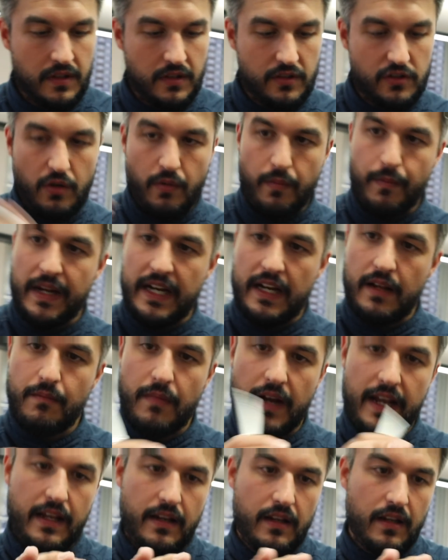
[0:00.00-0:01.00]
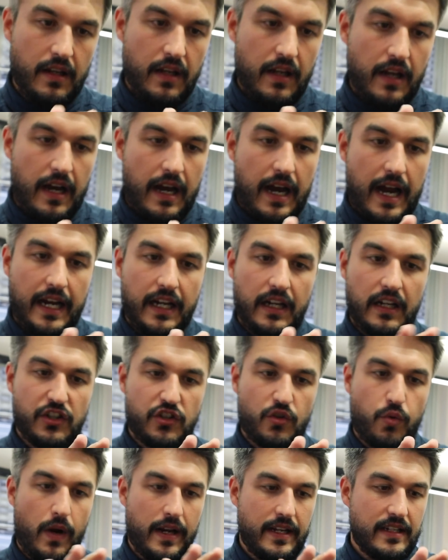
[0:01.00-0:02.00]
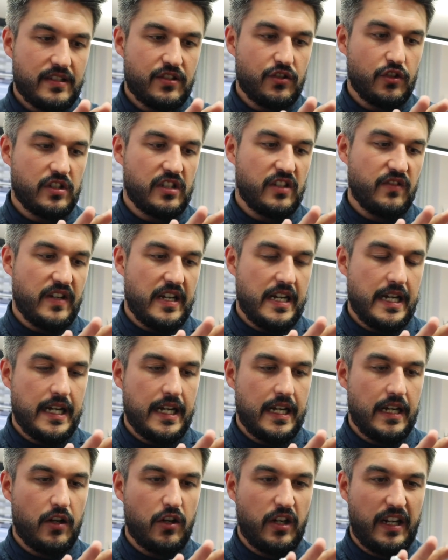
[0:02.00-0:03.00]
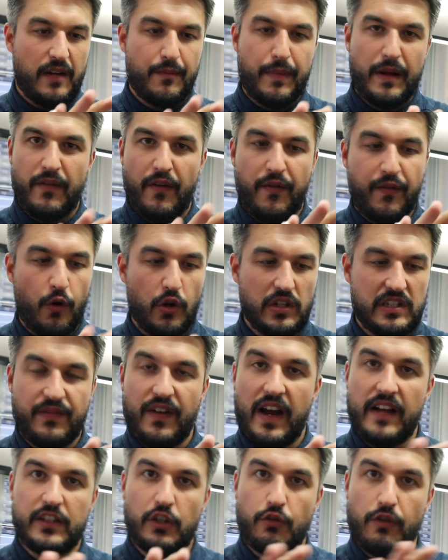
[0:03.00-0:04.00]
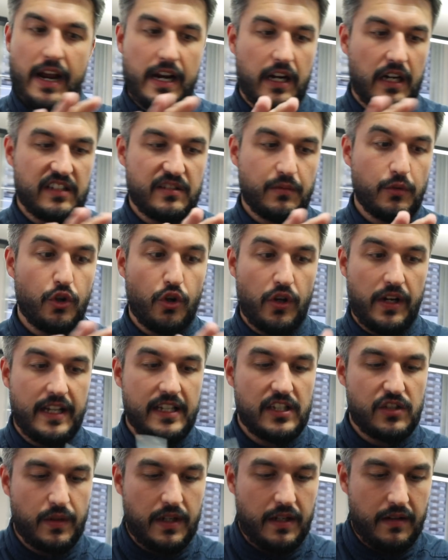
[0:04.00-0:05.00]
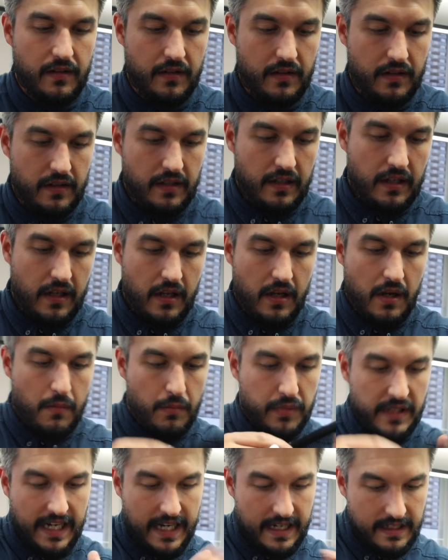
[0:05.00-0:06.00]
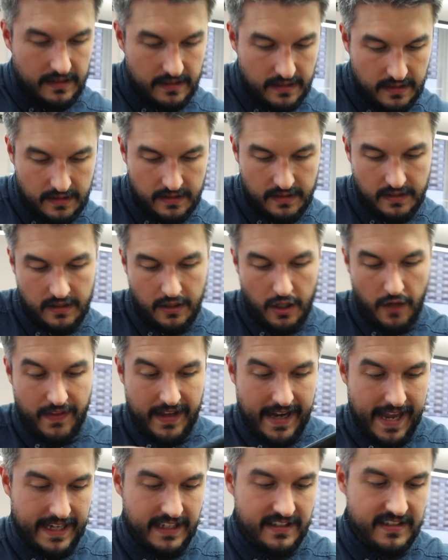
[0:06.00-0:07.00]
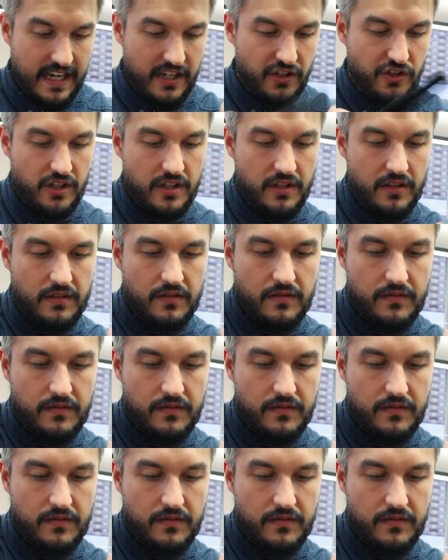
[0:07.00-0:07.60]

So meaning my angle is quite sort of like a bit of a 45-degree angle as I'm cutting into it. But then on the next section,